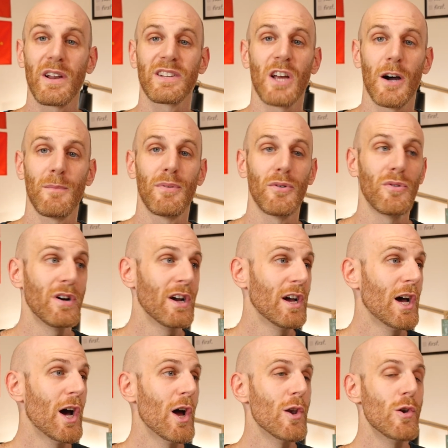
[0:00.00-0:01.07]
example,
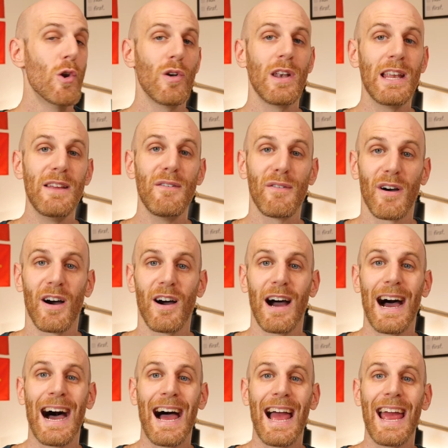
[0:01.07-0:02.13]
le livre
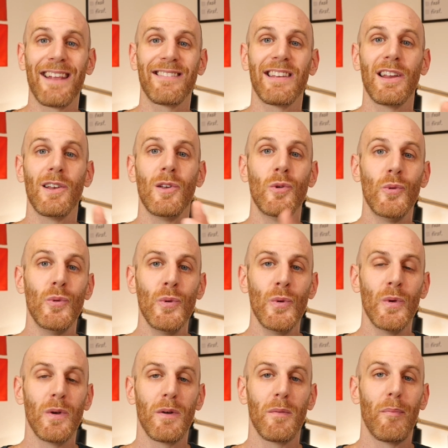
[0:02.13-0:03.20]
a été lu
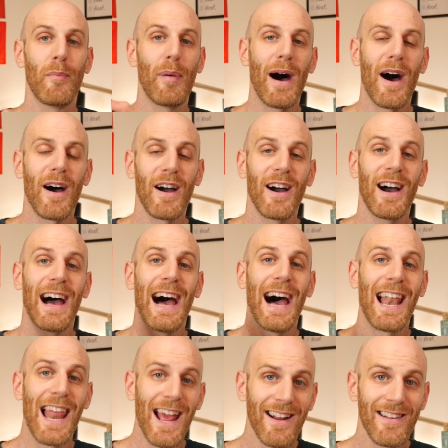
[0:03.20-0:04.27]
par
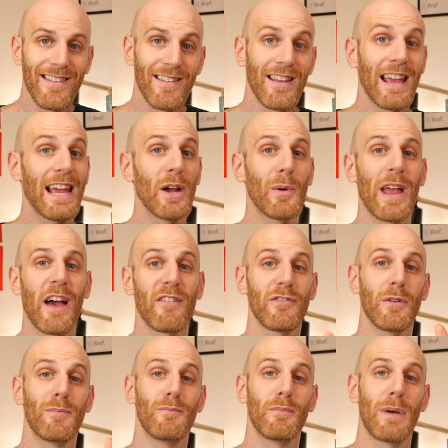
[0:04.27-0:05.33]
Alex. Here we have the
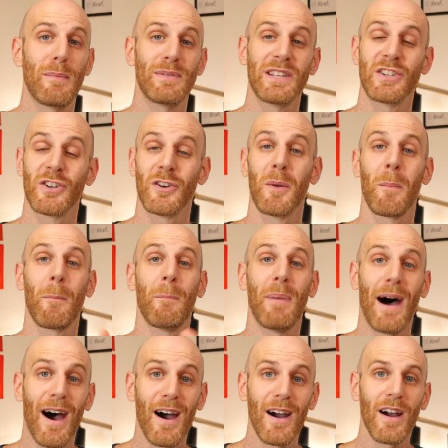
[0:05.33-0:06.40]
preposition
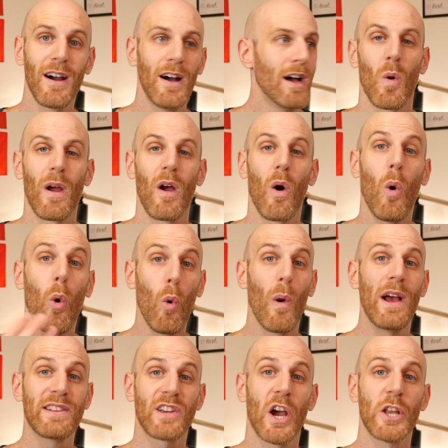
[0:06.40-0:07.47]
par. We're
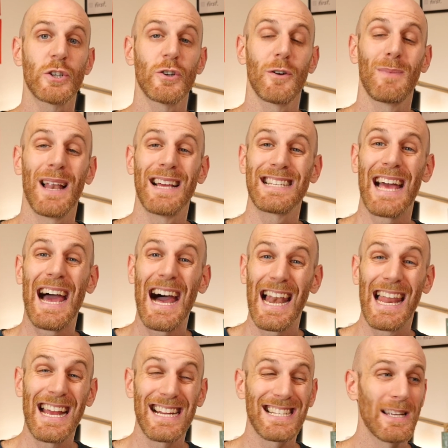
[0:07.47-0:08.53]
always going to replace
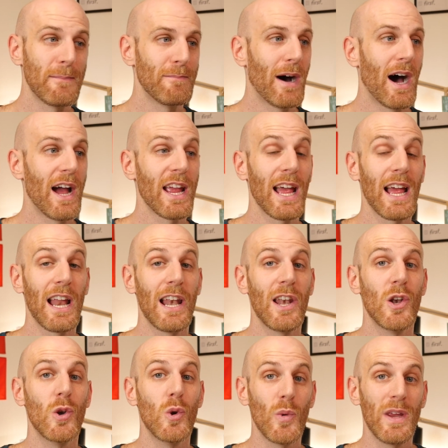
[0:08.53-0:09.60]
Alex by
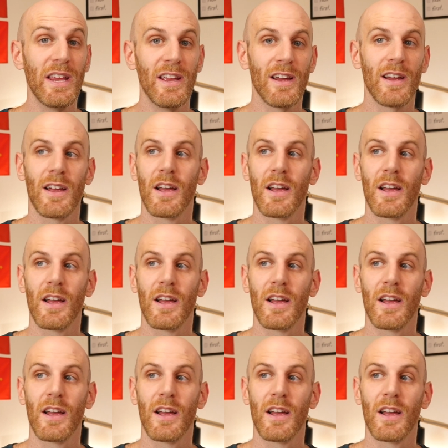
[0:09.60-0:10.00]
lui.